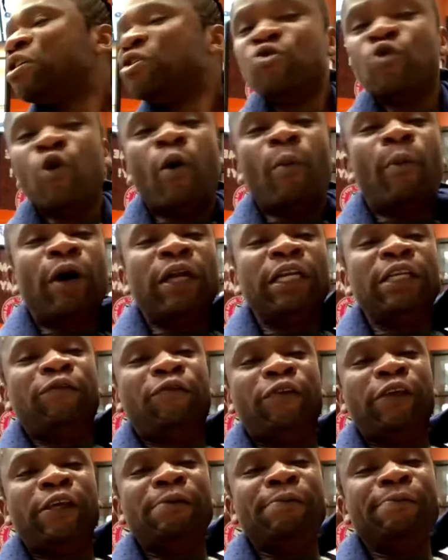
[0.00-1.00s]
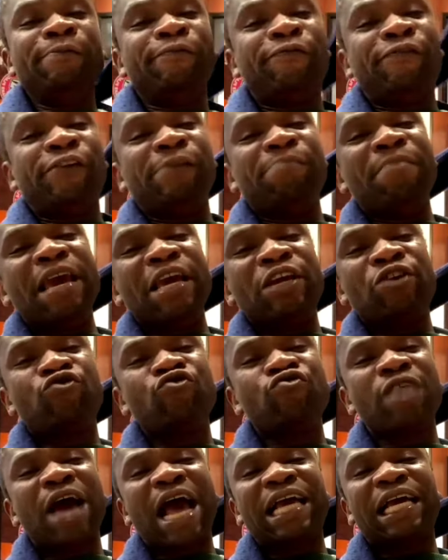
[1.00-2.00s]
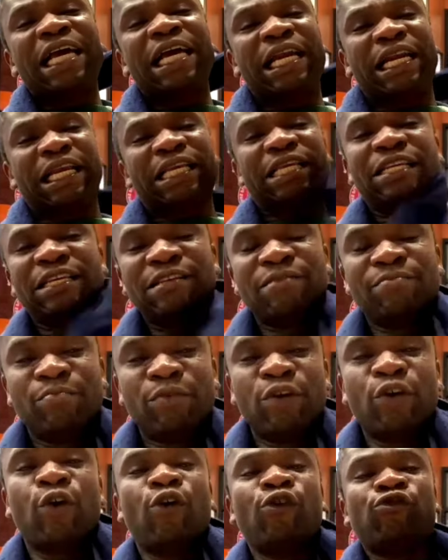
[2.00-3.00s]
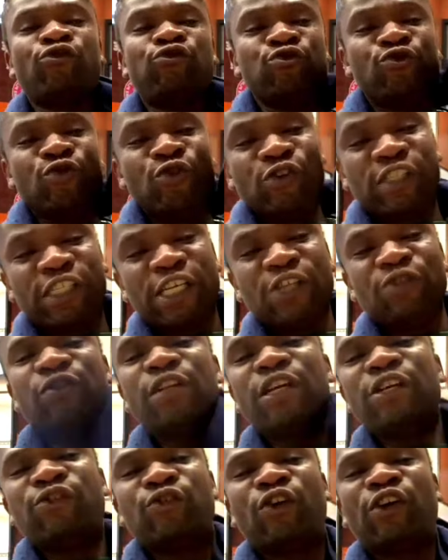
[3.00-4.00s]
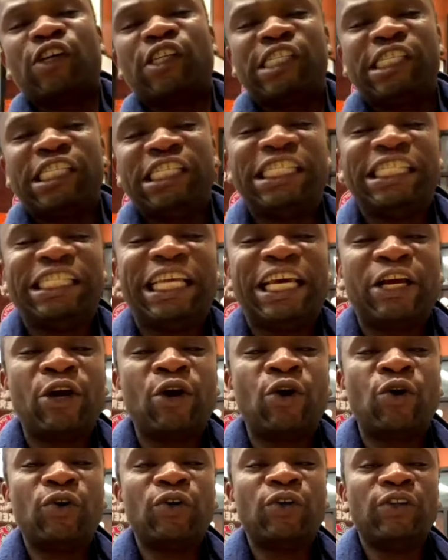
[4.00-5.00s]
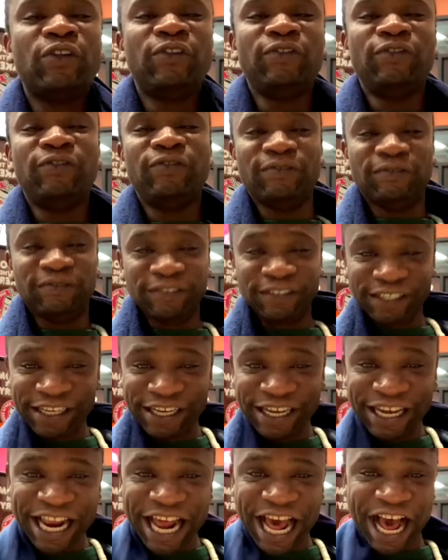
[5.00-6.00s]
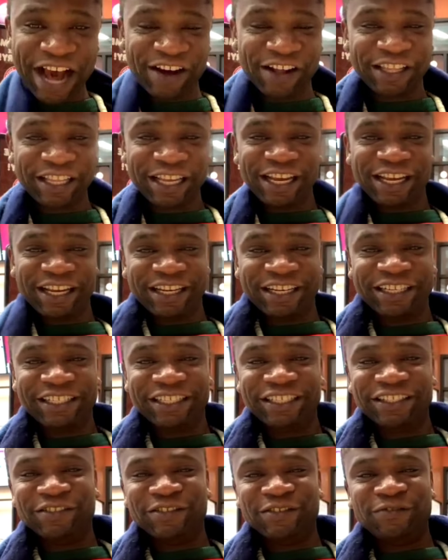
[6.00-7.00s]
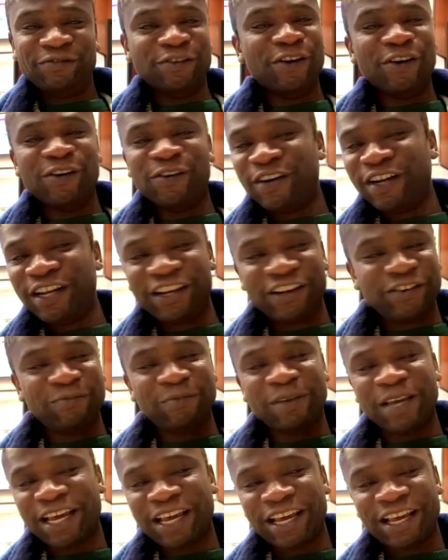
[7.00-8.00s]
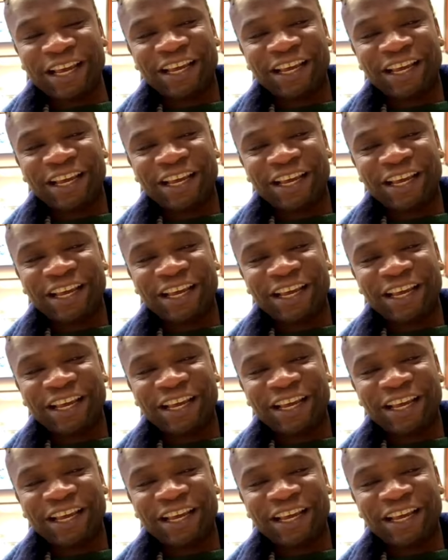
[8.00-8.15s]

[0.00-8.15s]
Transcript: Nobody feel make you angry because you don't say you they succeed, they go. You know what I mean? For real, man.